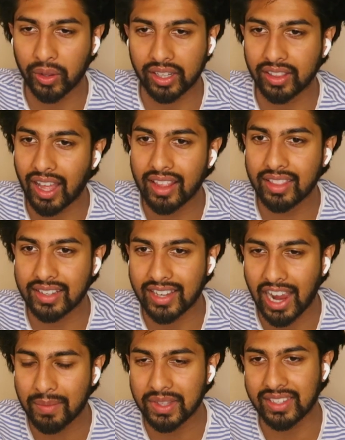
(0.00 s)
like a lot of the
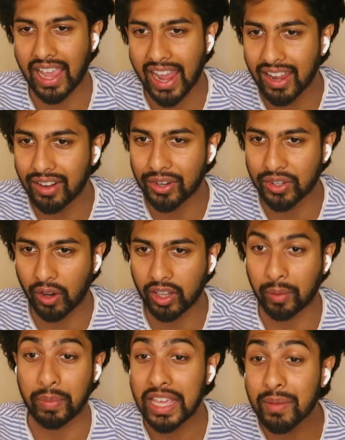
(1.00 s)
time these haters are
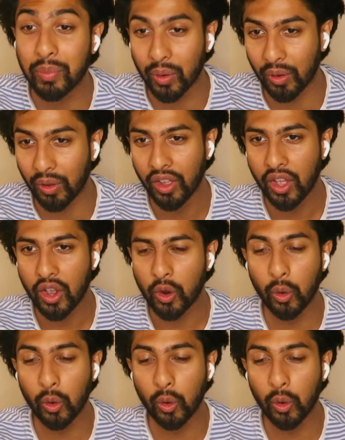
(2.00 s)
like people